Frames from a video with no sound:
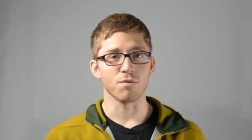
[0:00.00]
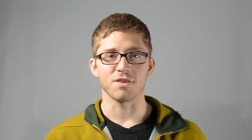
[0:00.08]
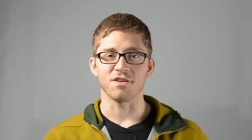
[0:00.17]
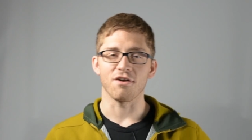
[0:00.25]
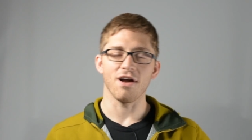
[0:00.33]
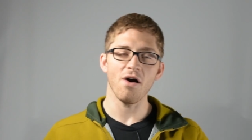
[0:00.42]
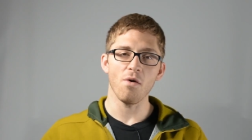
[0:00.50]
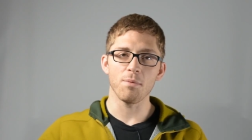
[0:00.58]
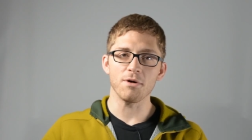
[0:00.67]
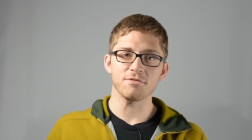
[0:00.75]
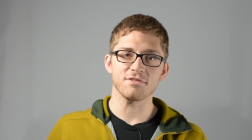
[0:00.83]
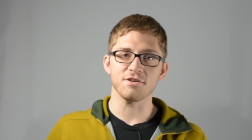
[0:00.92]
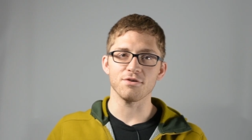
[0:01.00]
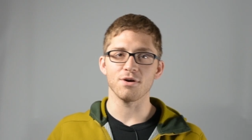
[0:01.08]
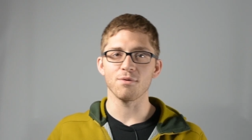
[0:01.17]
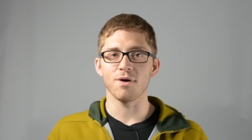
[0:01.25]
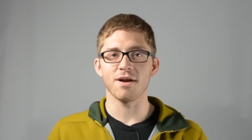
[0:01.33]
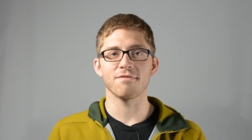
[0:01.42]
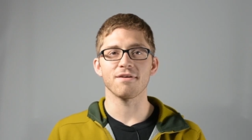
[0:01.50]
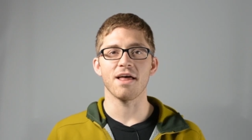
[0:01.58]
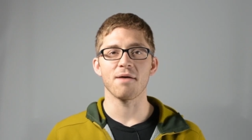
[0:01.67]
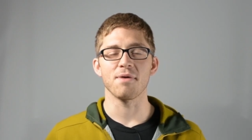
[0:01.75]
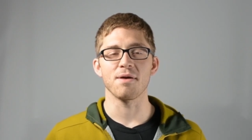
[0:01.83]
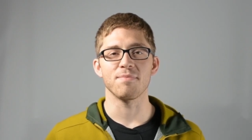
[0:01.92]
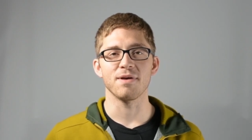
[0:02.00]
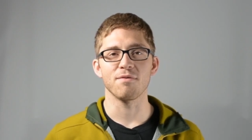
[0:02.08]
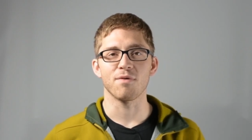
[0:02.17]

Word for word: what their elbow's doing, whatever that may be,